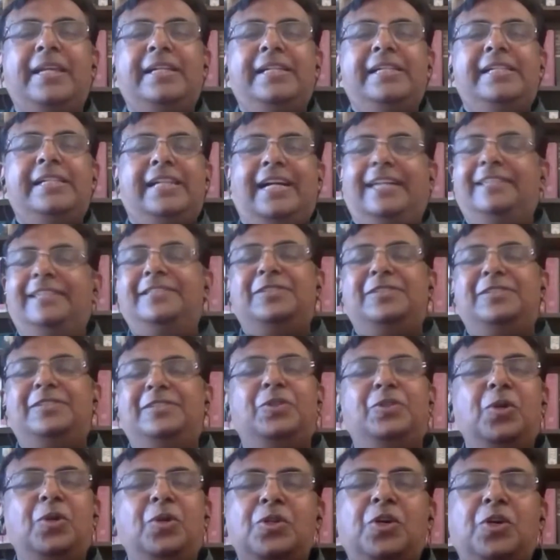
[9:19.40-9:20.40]
And this
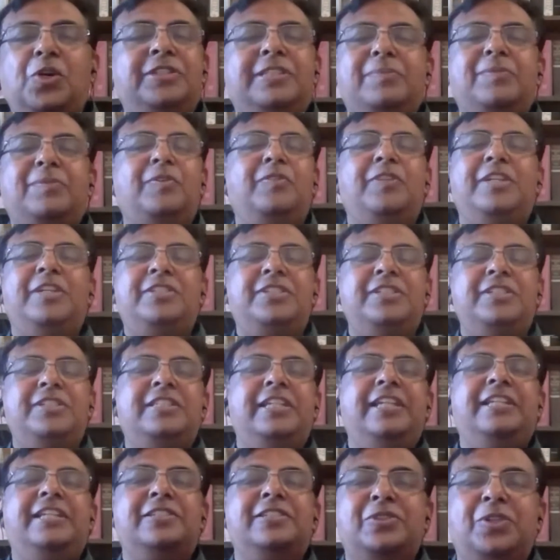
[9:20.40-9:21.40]
whole concept of nation
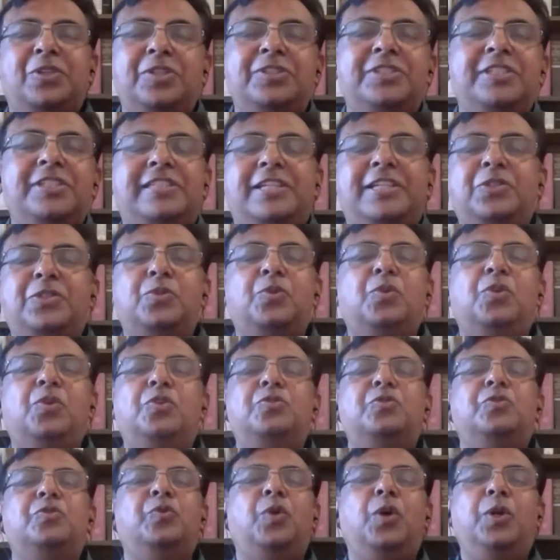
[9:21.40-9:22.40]
state is not just that you go
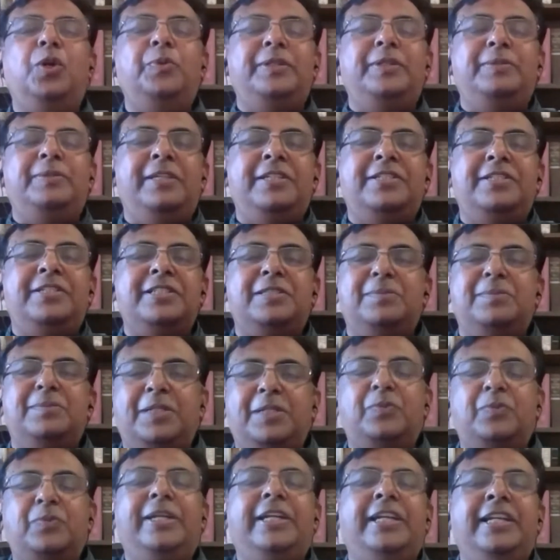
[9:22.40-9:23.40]
to war with nations,
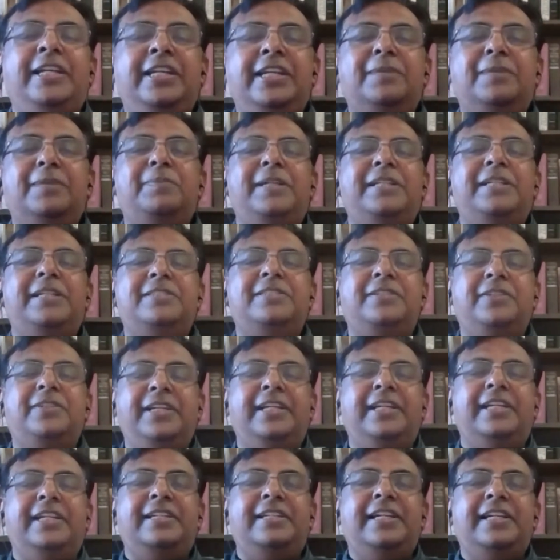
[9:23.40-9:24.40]
but when India plays
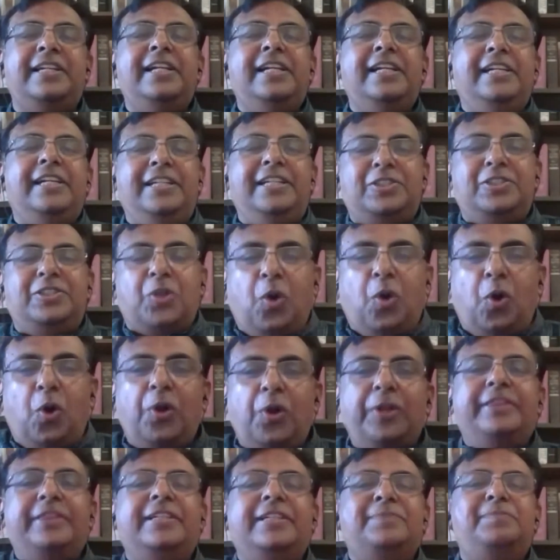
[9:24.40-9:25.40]
cricket, it's
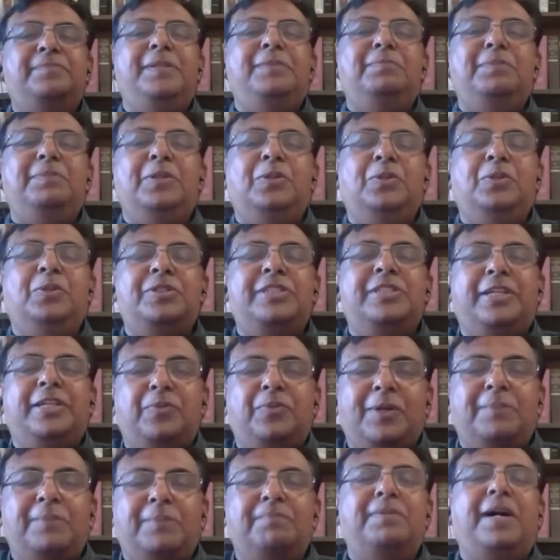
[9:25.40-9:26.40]
all the people who say
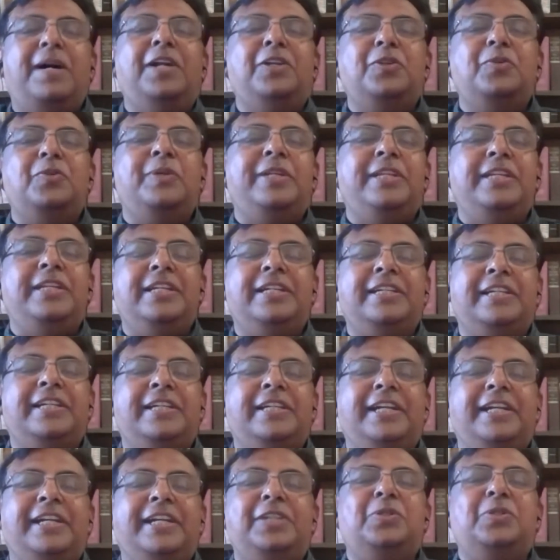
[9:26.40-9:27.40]
we are part of India
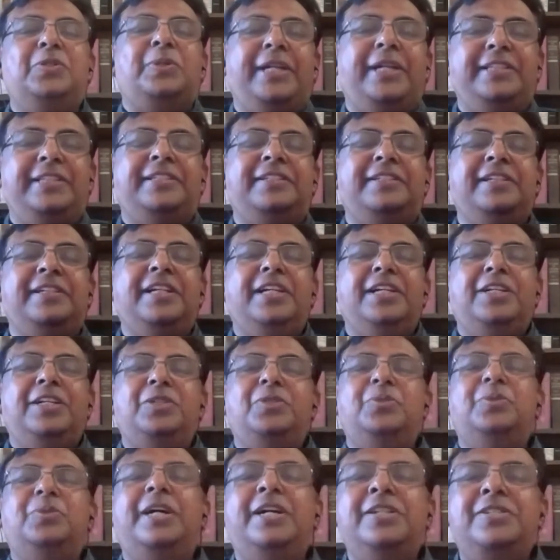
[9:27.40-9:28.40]
get together
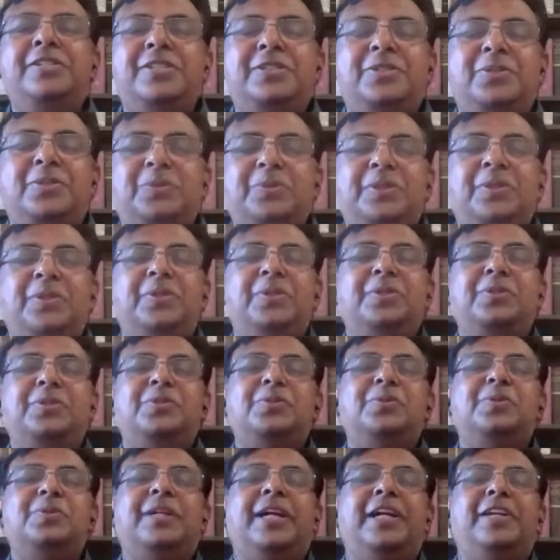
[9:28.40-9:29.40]

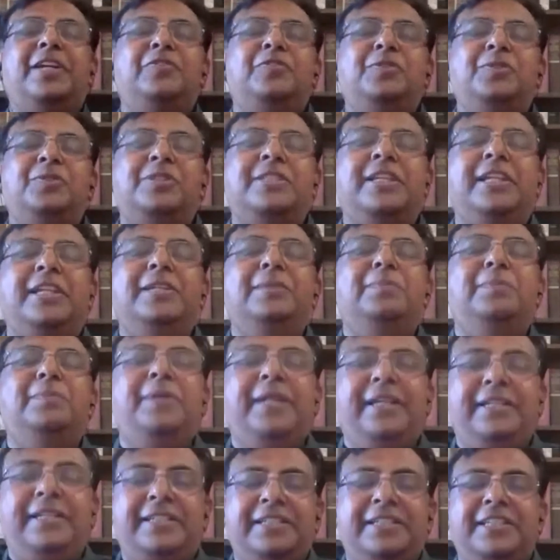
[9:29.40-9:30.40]
to
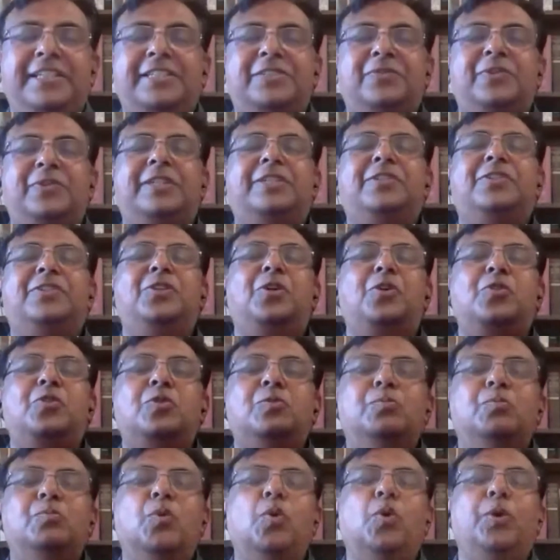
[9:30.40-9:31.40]
celebrate India's victory or to
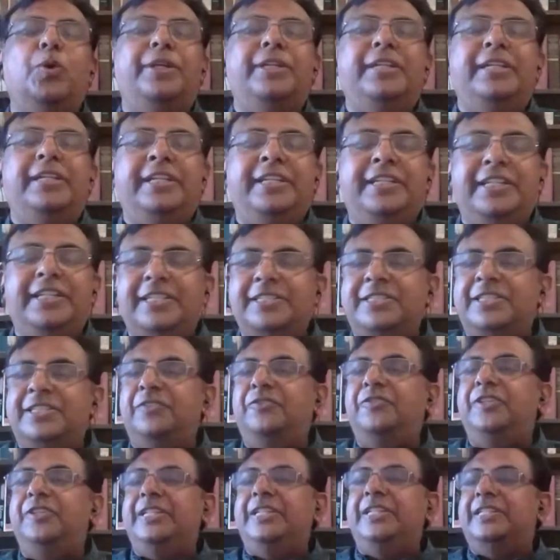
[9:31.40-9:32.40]
mourn India's
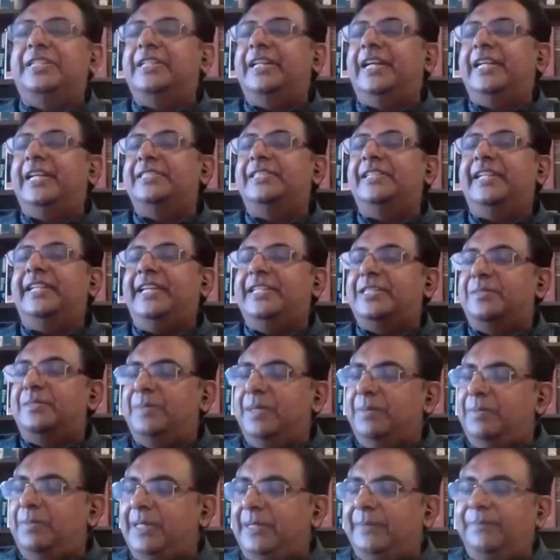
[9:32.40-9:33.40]
defeat, as the case
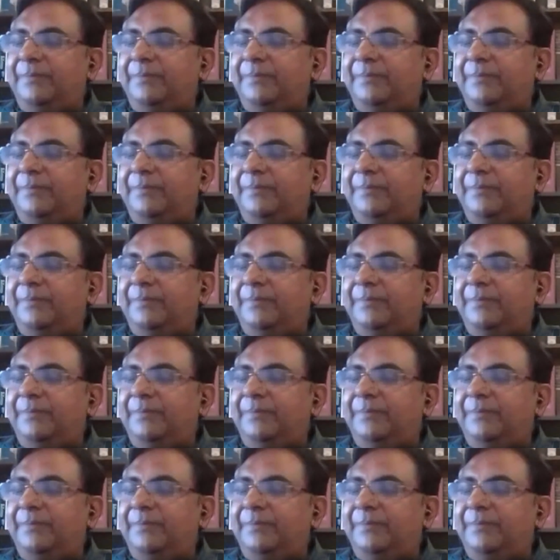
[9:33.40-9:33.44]
may be.